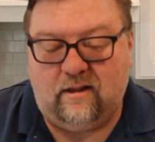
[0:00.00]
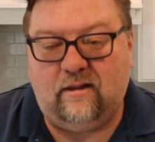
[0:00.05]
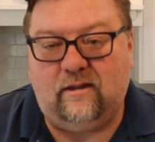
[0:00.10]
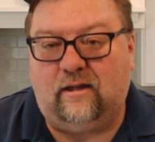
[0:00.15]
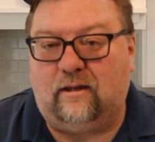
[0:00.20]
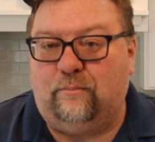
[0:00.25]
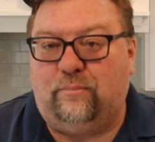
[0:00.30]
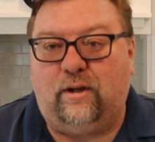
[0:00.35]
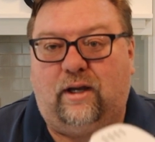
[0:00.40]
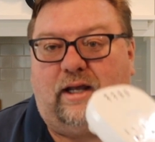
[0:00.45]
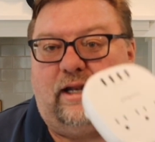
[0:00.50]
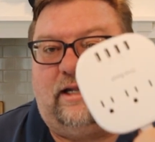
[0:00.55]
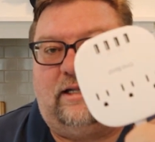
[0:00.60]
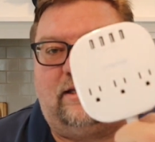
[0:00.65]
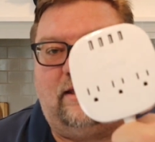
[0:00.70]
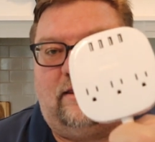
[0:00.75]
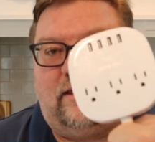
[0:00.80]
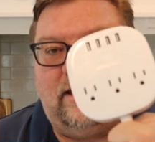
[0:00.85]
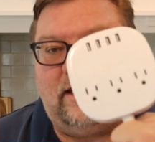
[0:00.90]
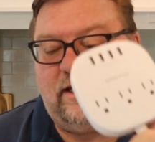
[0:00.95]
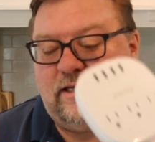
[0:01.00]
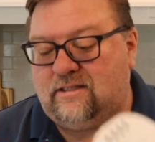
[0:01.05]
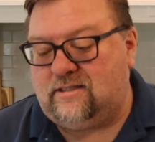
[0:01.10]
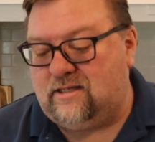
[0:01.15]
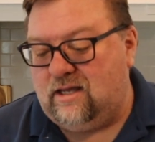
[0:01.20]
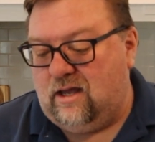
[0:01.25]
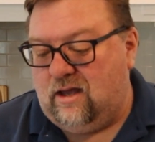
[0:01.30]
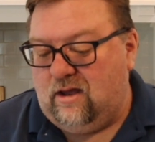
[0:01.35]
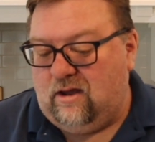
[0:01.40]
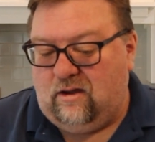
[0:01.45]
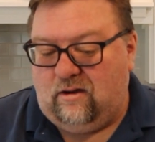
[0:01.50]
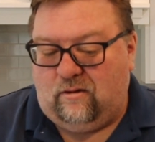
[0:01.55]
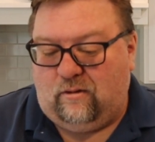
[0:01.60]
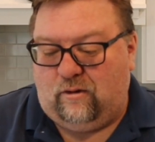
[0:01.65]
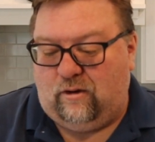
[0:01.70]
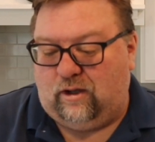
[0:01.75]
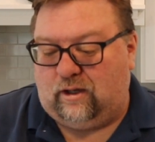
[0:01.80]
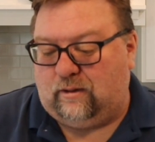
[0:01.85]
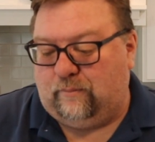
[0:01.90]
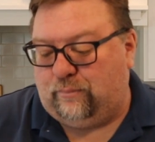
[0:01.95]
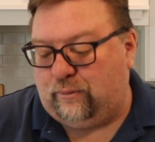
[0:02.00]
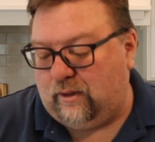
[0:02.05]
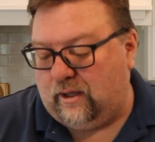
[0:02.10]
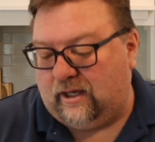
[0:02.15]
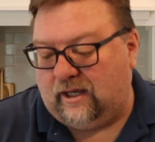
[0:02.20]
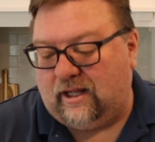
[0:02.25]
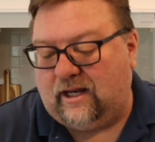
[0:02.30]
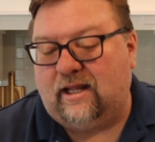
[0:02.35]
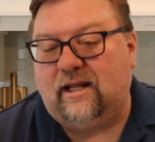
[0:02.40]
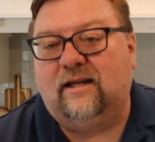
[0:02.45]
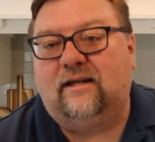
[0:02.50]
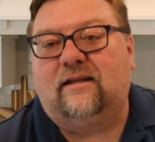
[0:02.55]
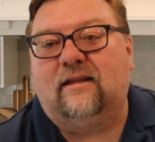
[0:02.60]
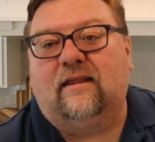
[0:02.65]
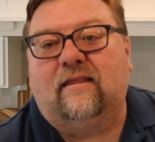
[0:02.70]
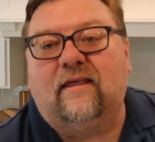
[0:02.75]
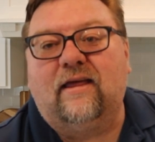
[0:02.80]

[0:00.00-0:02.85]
you can plug it into this, or you can plug it into